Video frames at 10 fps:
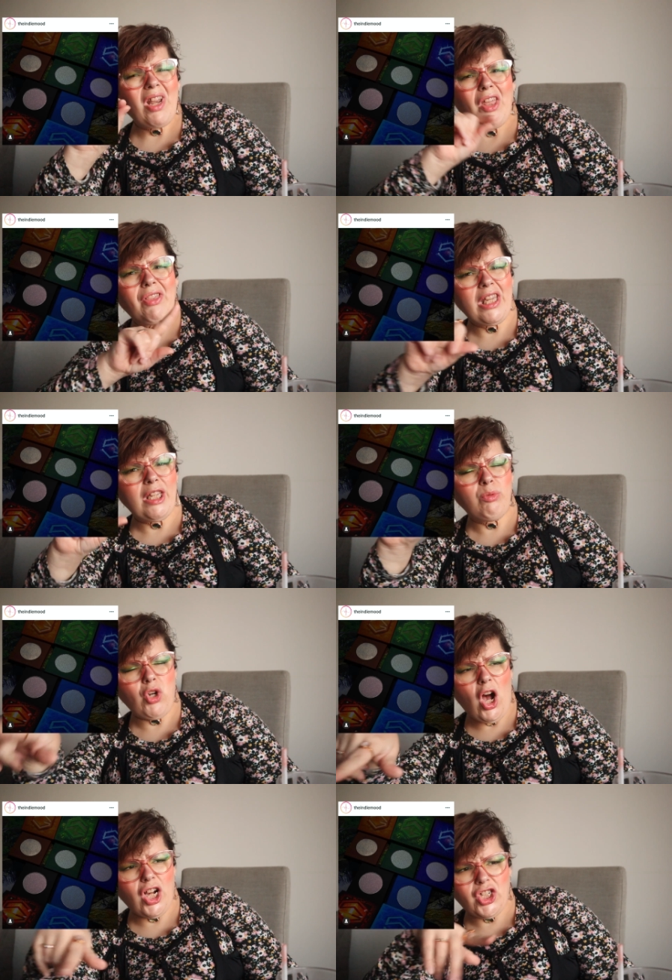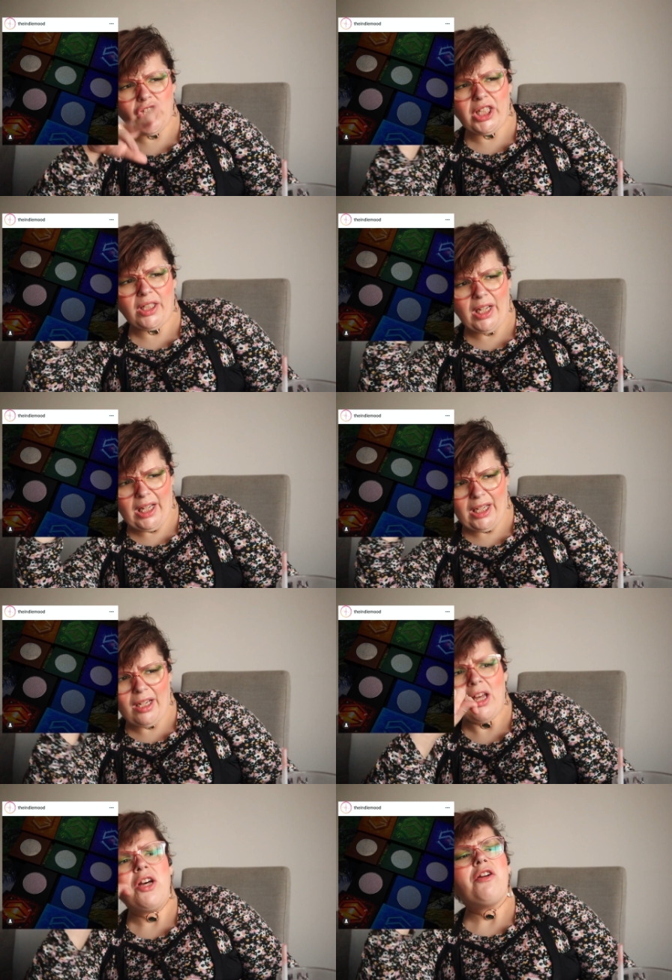Thank you, Josh Killer King,
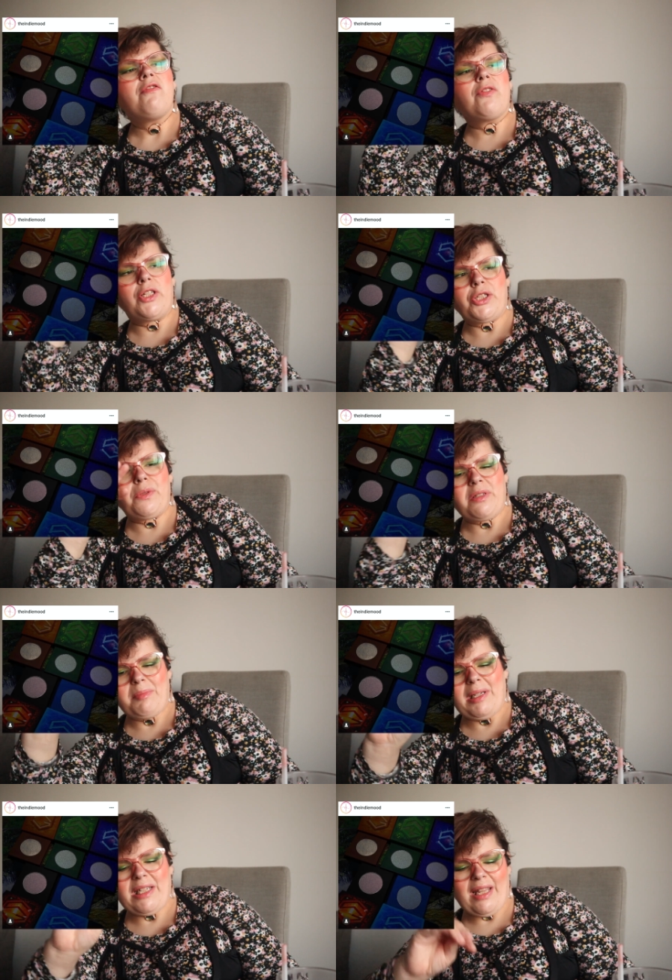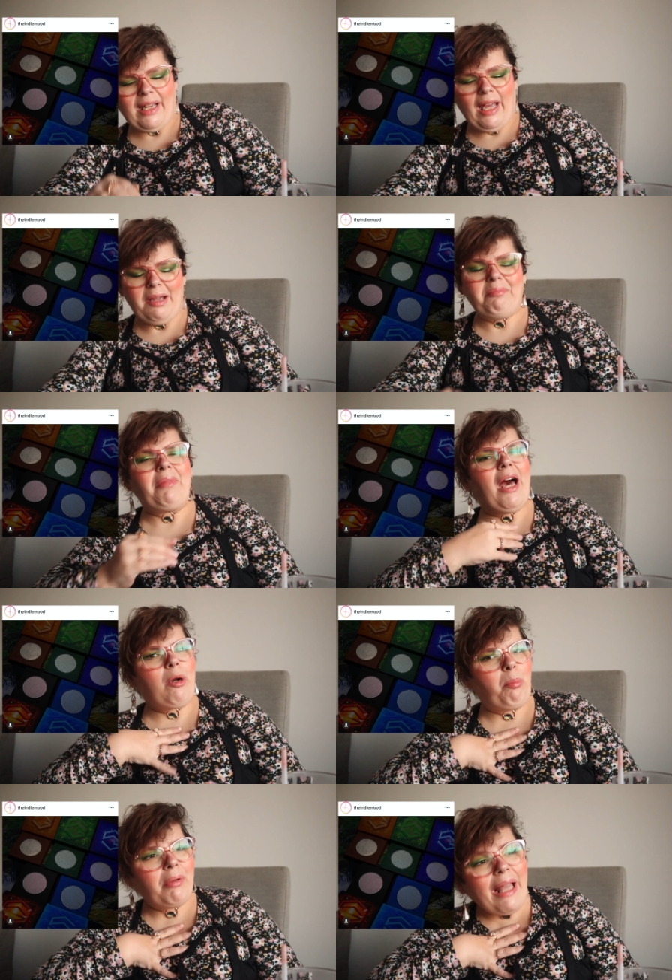for introducing me to that game. I don't
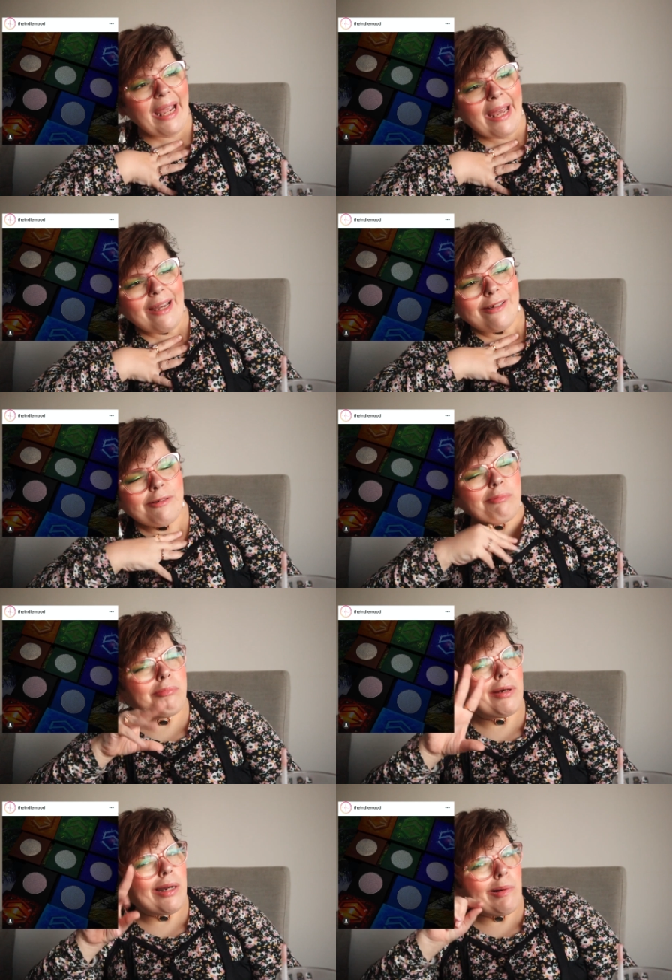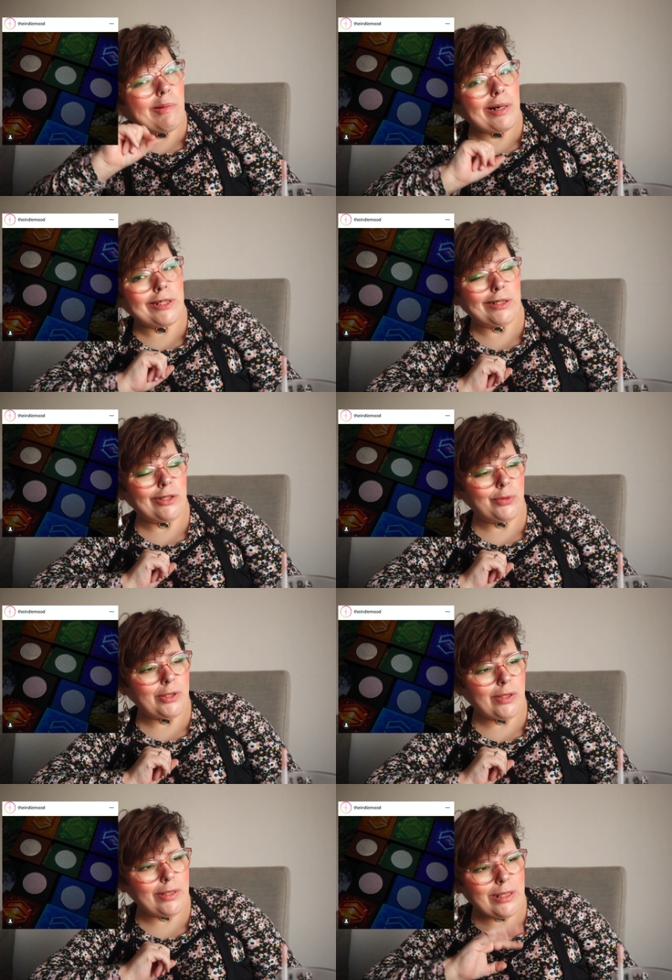play it, but I will watch it on Twitch
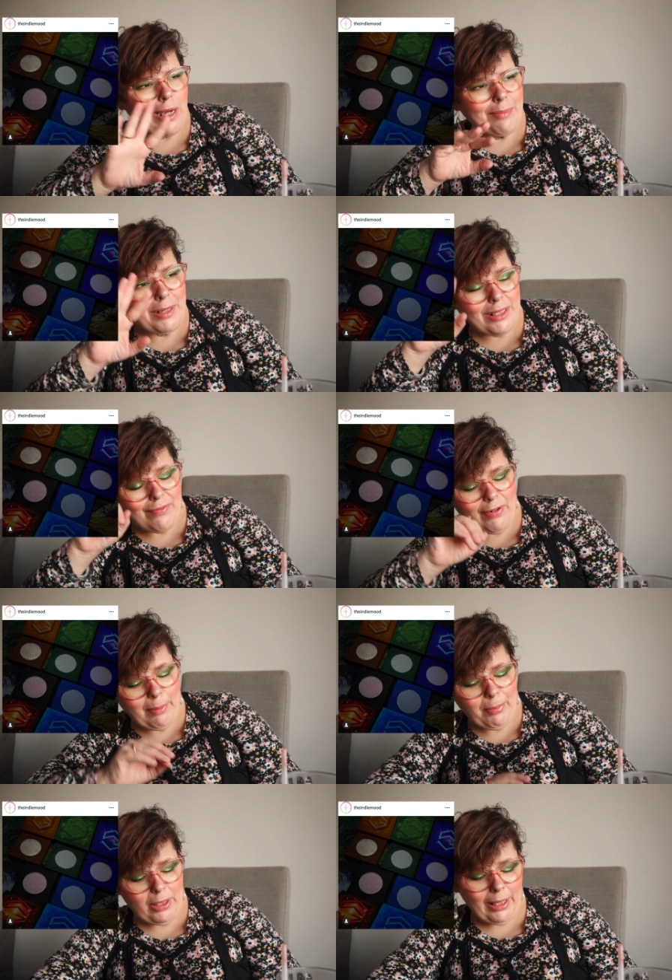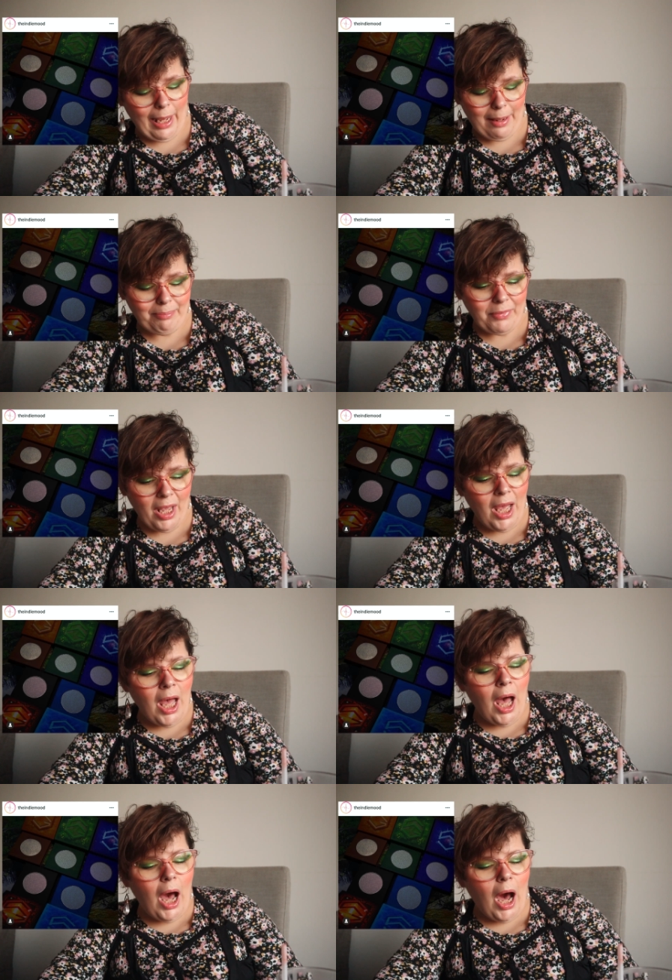all the time, and it's a very pretty game.
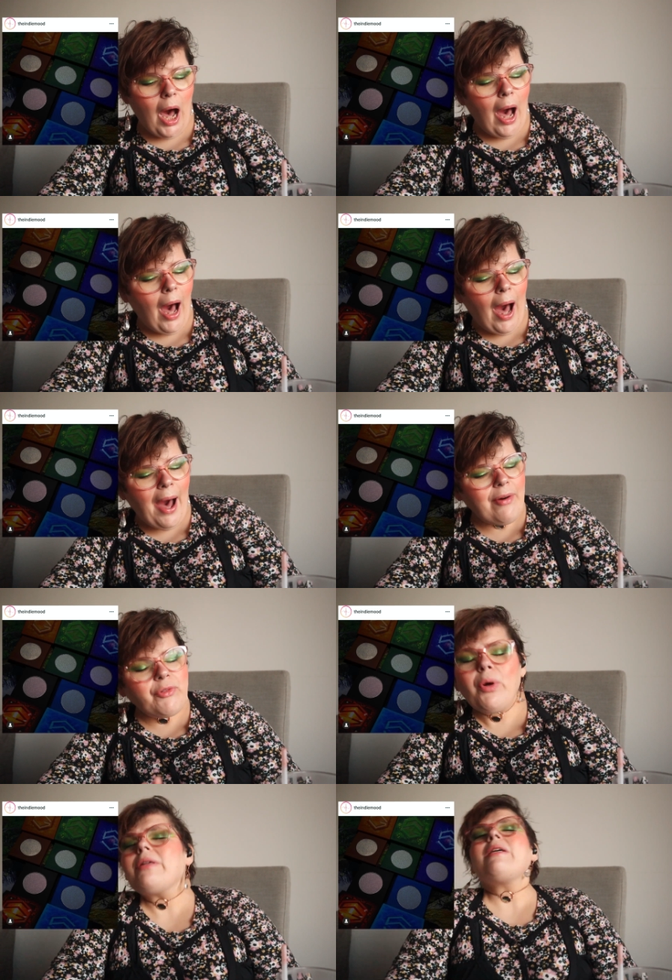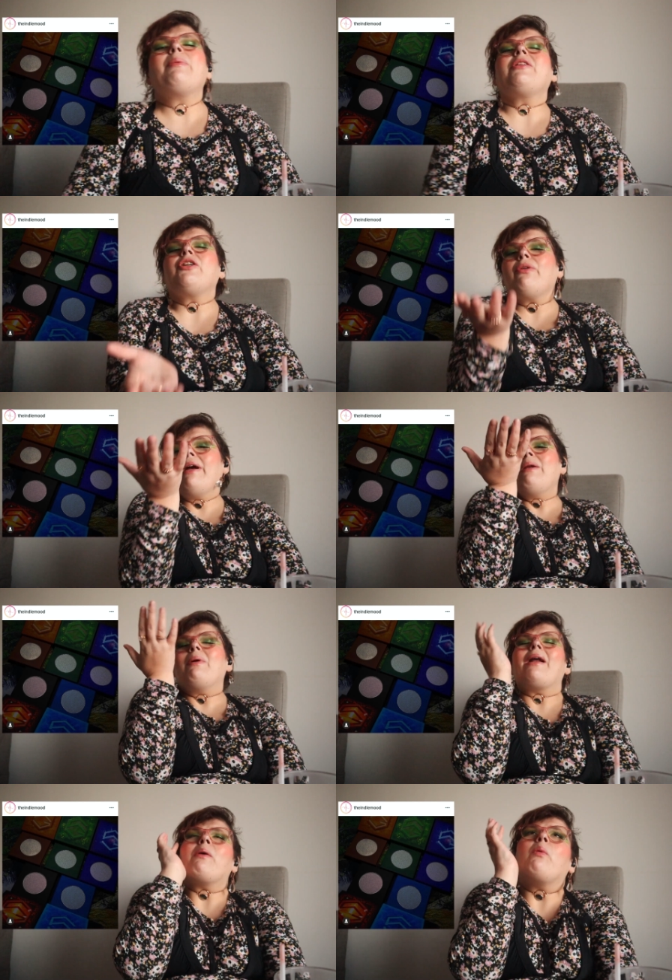Of course, I want the green one.
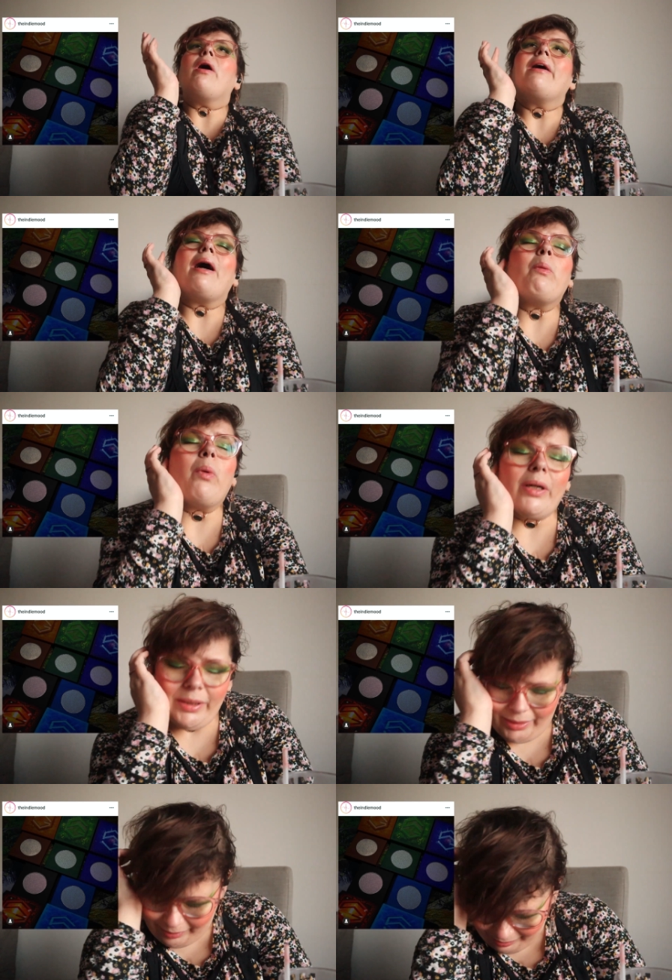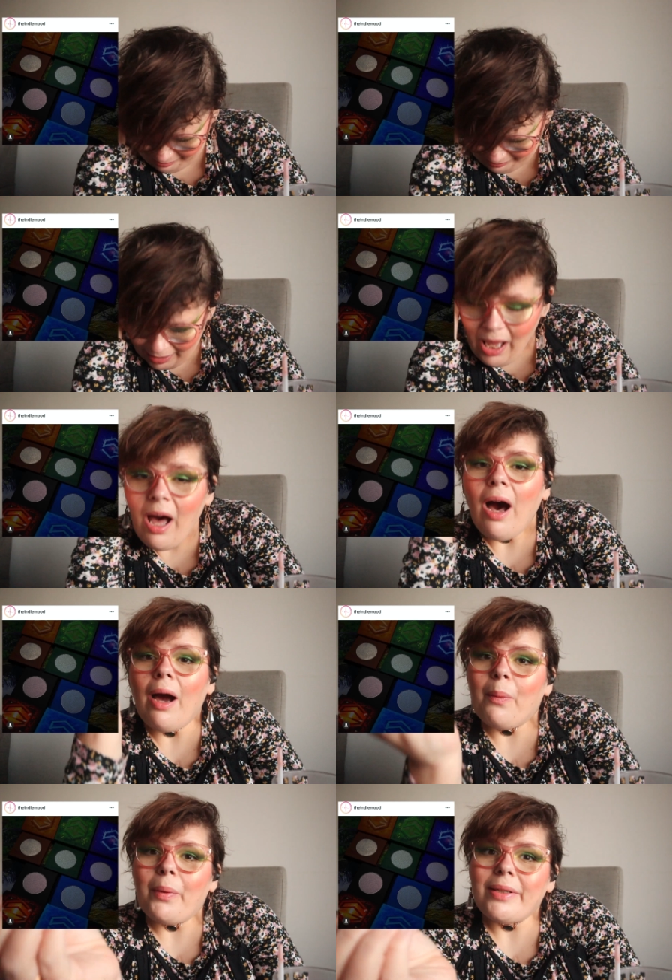I want, I want, I
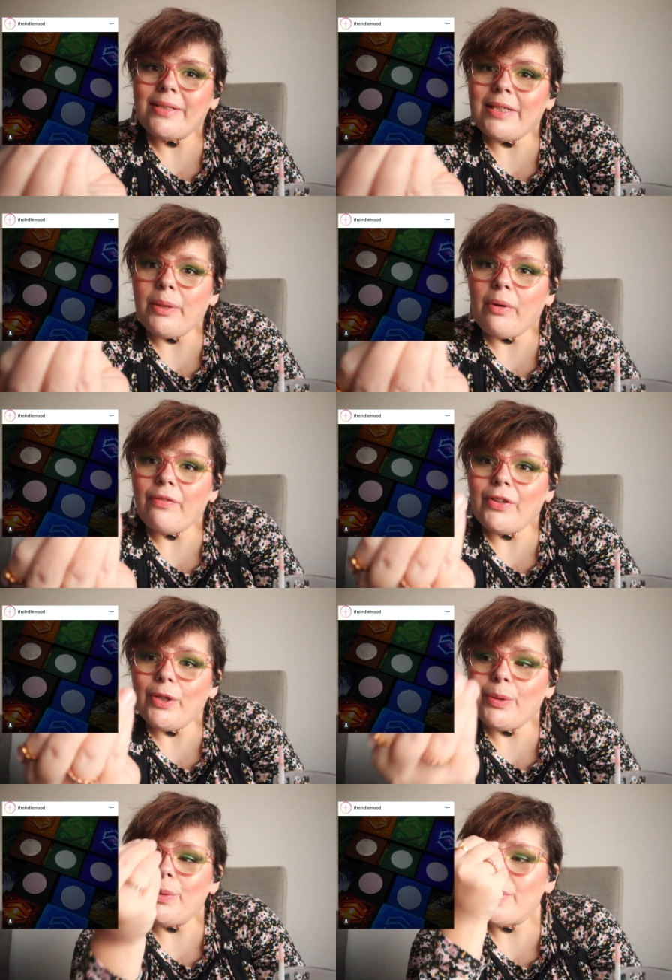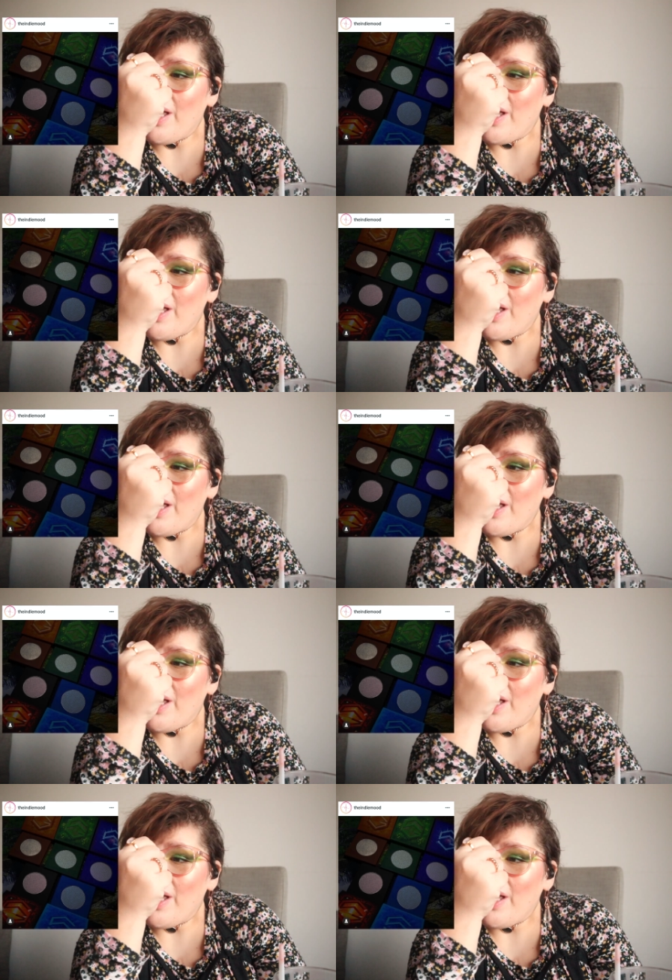want to see reviews. I